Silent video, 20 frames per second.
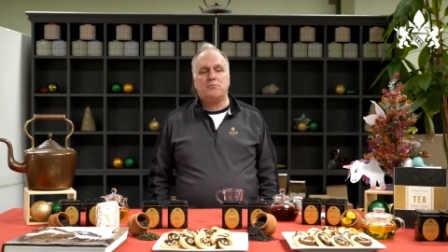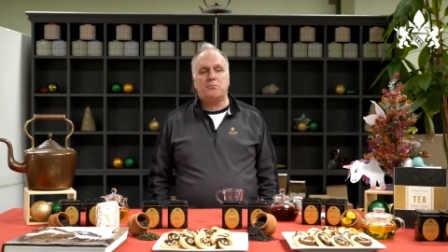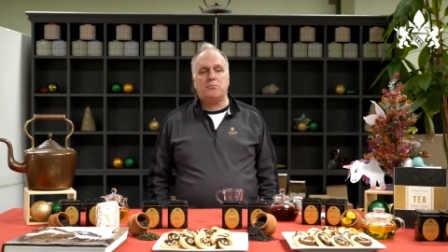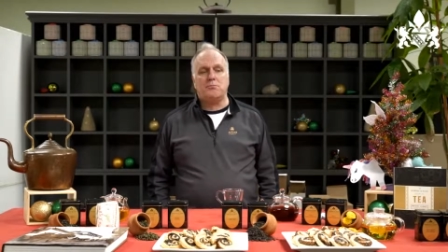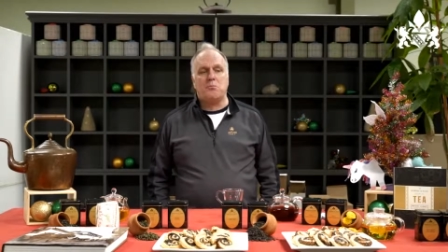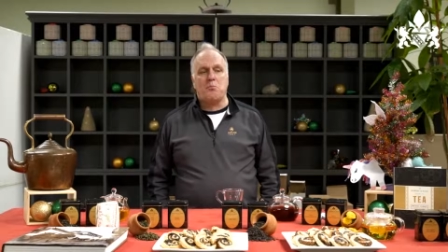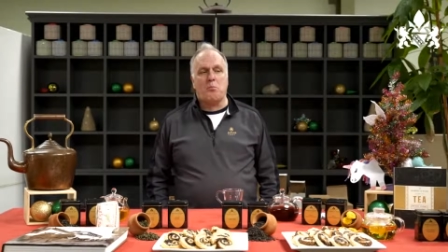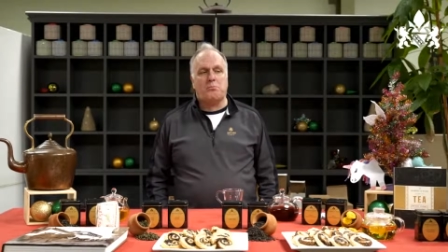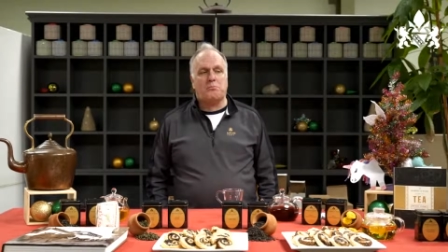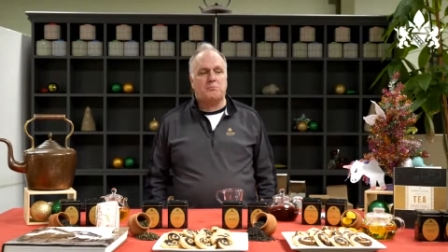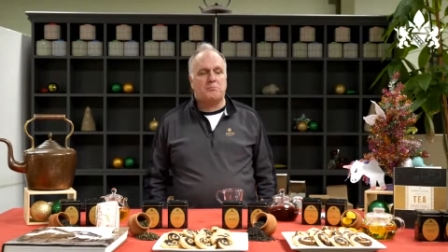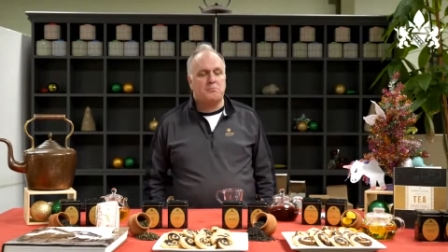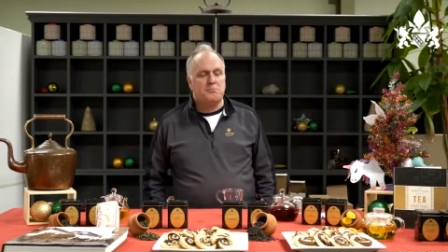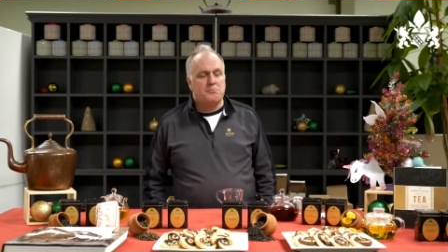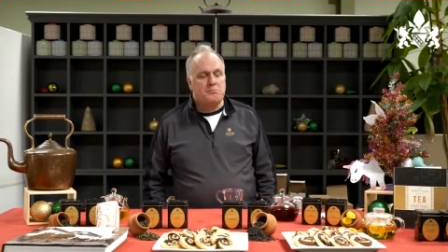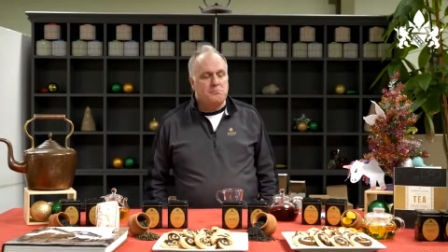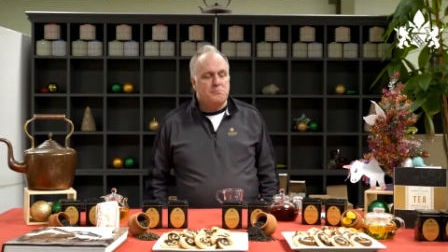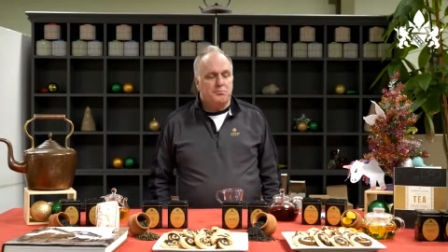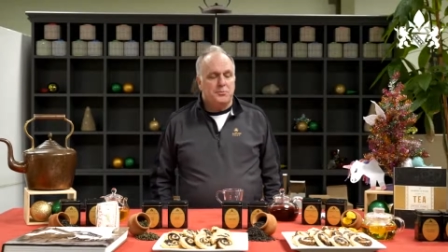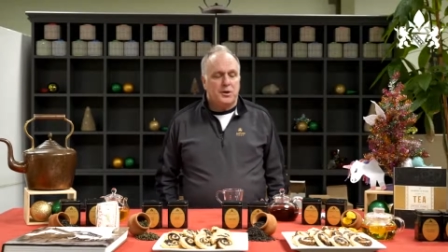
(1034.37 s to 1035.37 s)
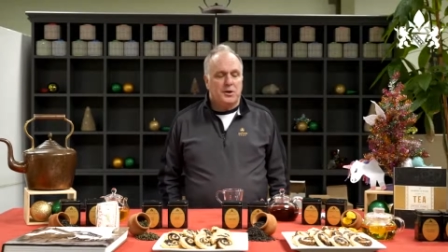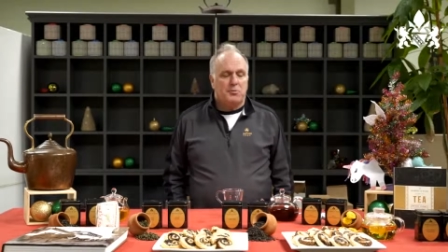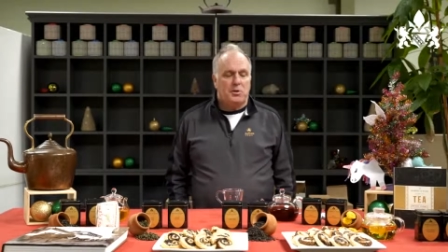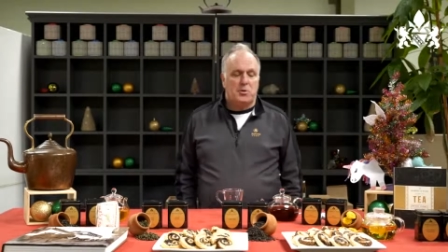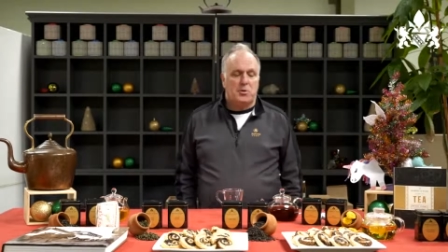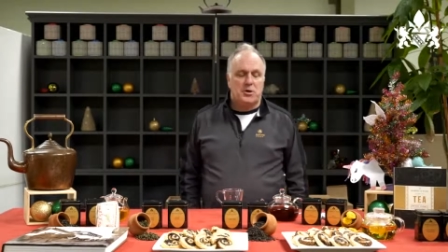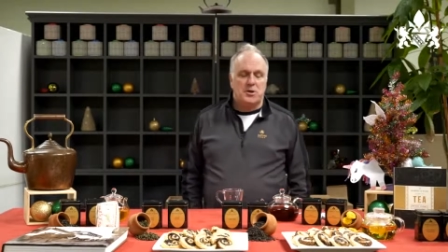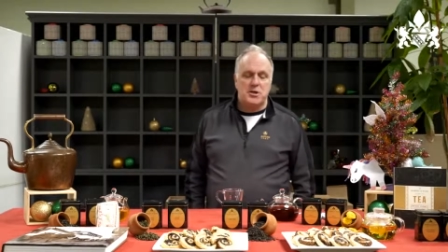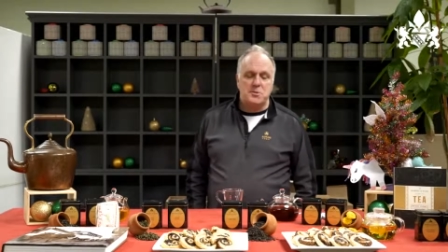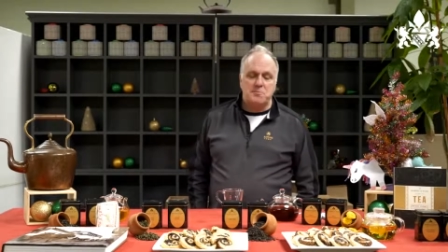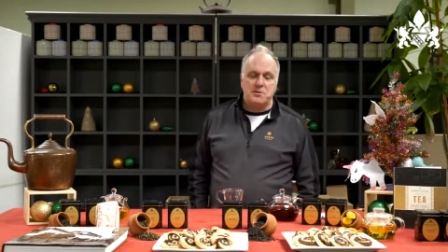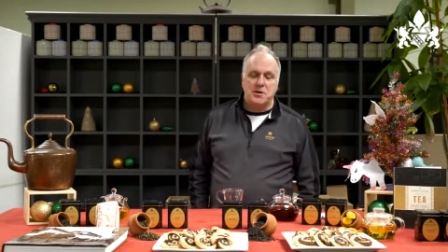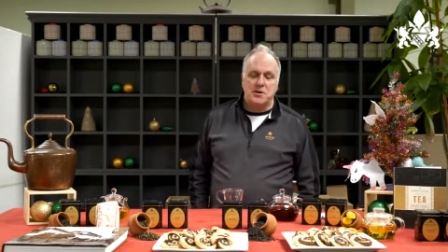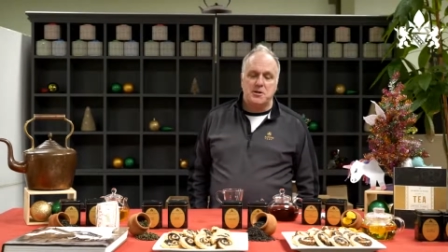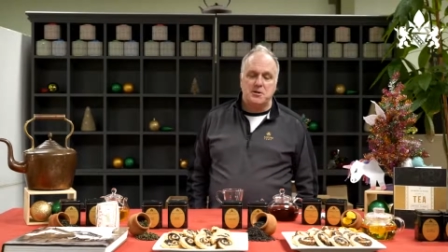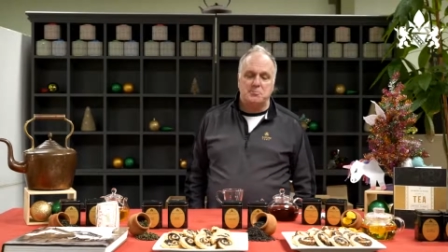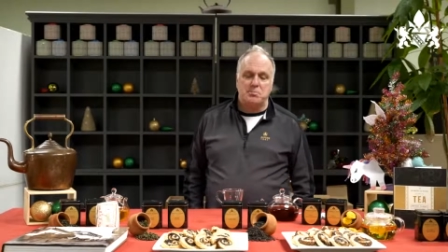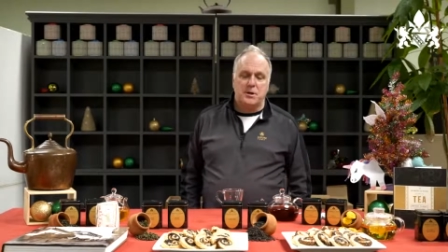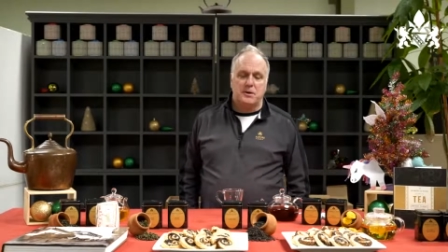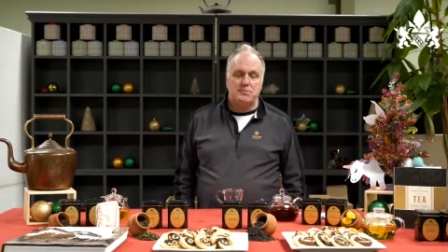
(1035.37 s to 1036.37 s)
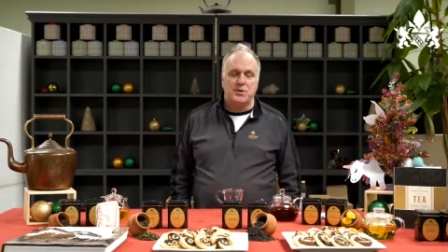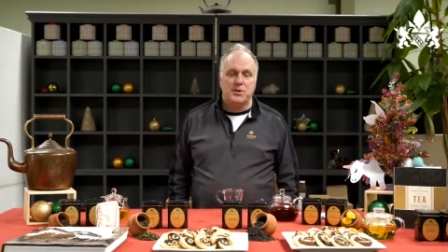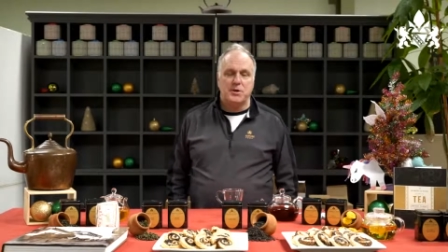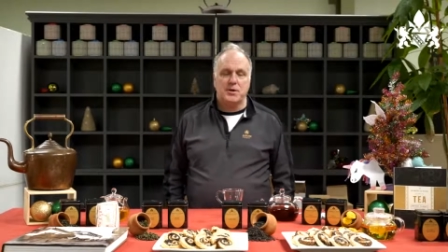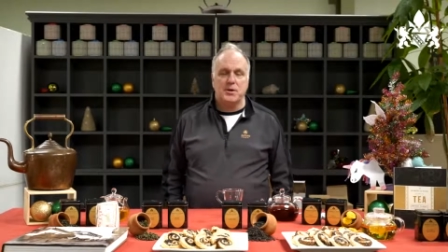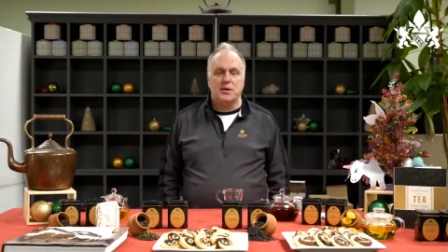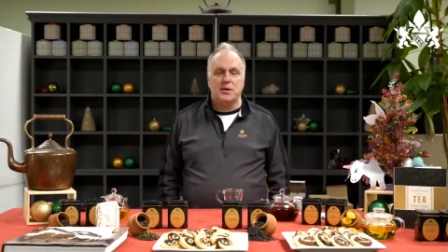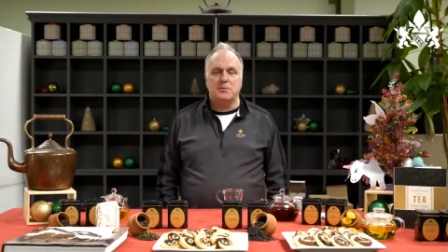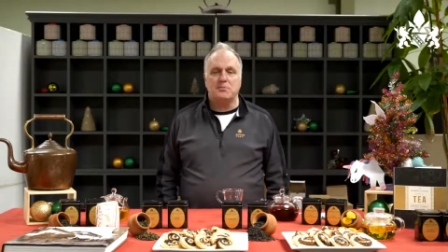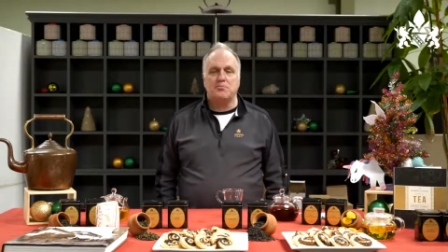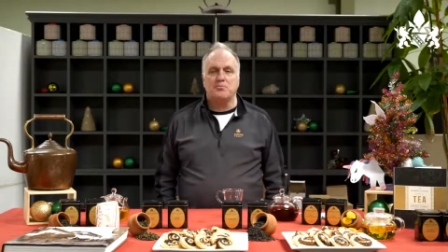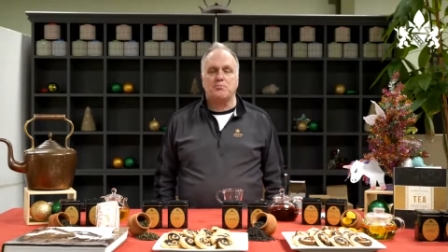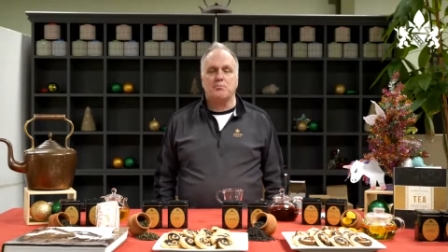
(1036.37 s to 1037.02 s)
Well, we're keeping it above the